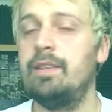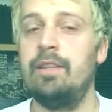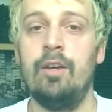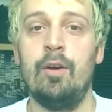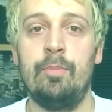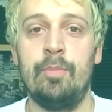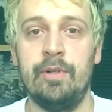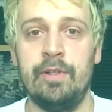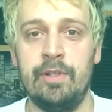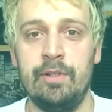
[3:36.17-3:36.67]

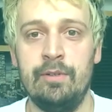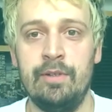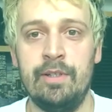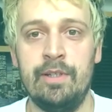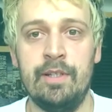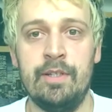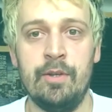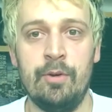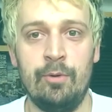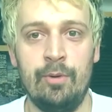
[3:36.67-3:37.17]

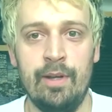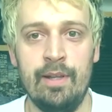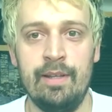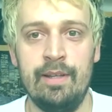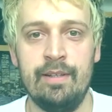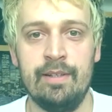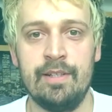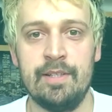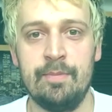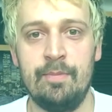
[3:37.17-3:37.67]
opportunity to
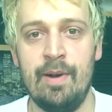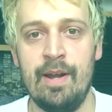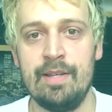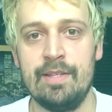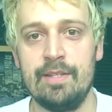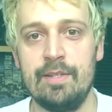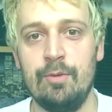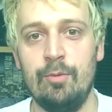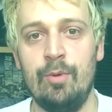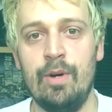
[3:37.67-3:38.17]
really
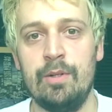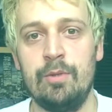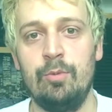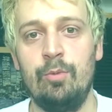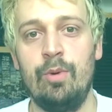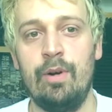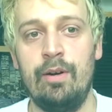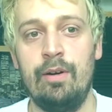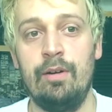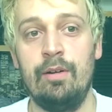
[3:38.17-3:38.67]
express what
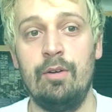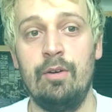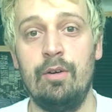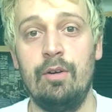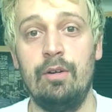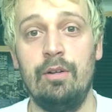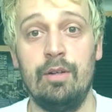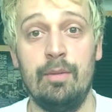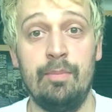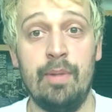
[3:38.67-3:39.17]
we're
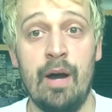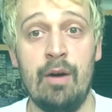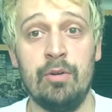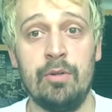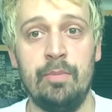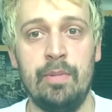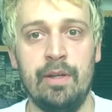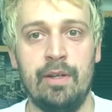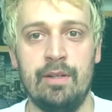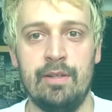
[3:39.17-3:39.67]

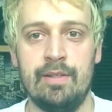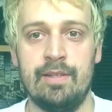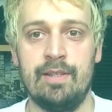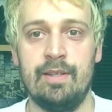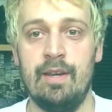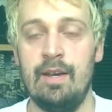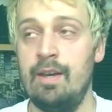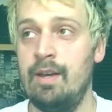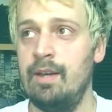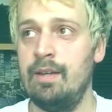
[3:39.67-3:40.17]
about,
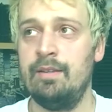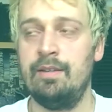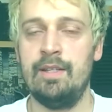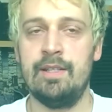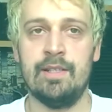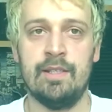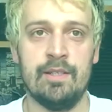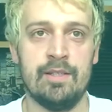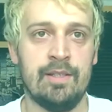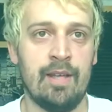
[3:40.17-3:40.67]
because
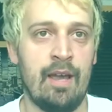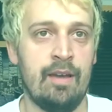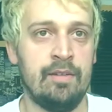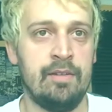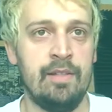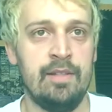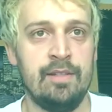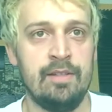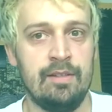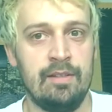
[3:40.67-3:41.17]
this
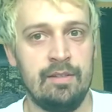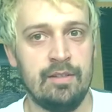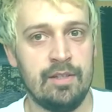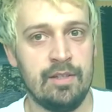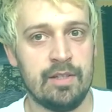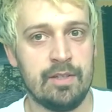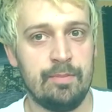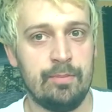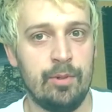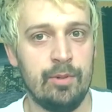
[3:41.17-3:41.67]
society
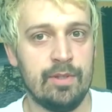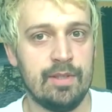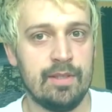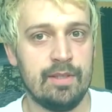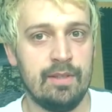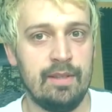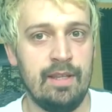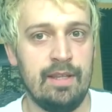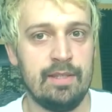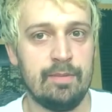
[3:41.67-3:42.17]
just
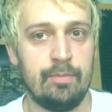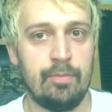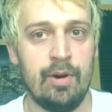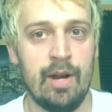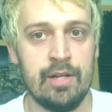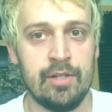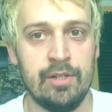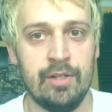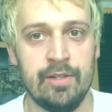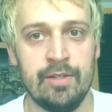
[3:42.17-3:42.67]
puts these
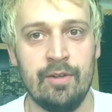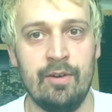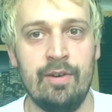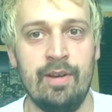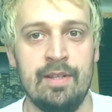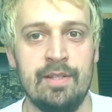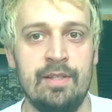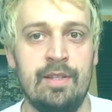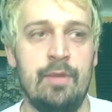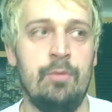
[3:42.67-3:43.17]
pressures on
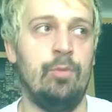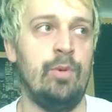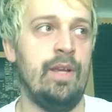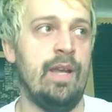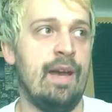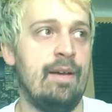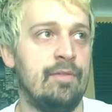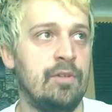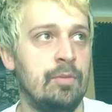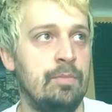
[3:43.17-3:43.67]
us that we
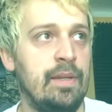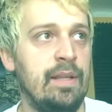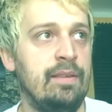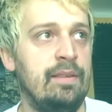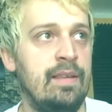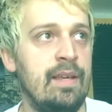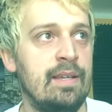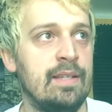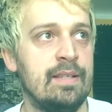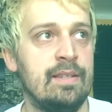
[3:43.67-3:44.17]
have to be
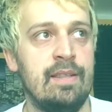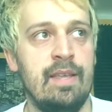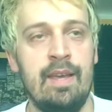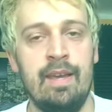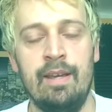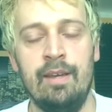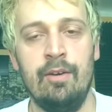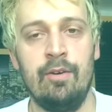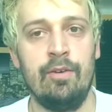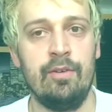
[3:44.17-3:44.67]
this
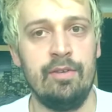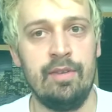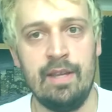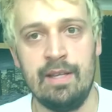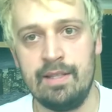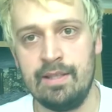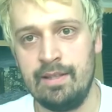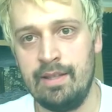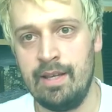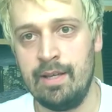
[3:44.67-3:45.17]
thing or
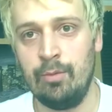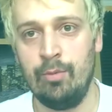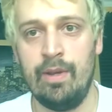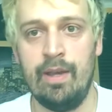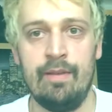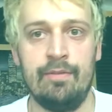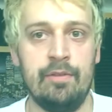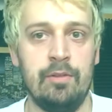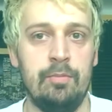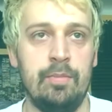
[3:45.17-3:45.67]
this thing. We
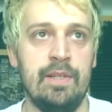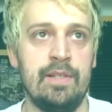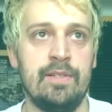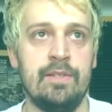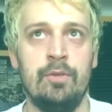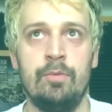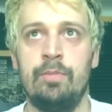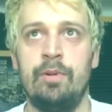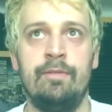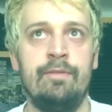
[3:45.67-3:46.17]
have to be
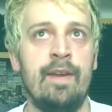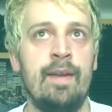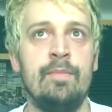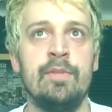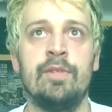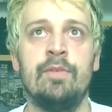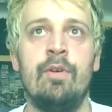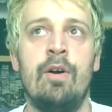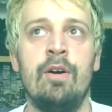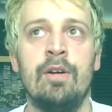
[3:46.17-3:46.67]
super
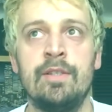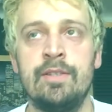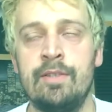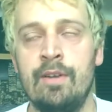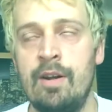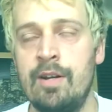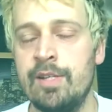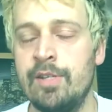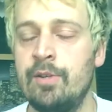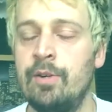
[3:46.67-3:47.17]
famous rock
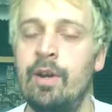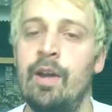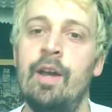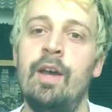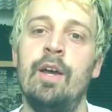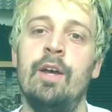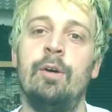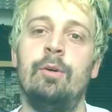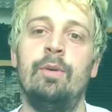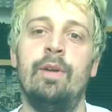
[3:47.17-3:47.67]
stars, or
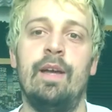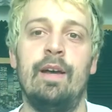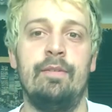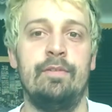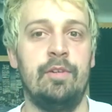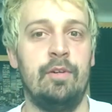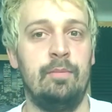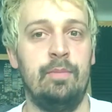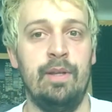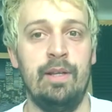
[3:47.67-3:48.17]
we
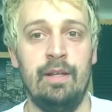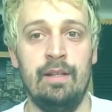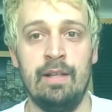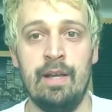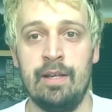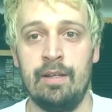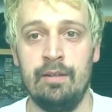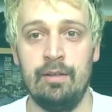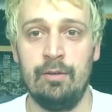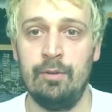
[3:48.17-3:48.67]
have to be
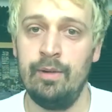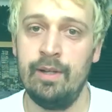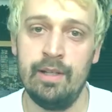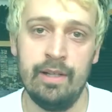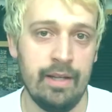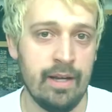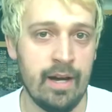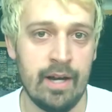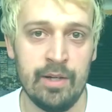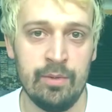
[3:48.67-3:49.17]

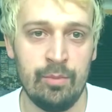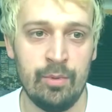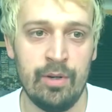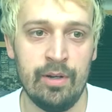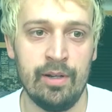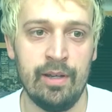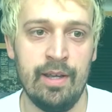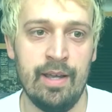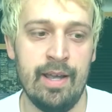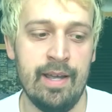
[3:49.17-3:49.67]
really
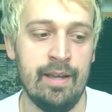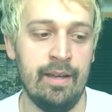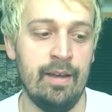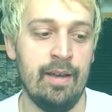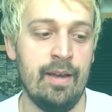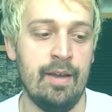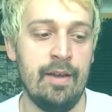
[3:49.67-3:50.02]
hardworking,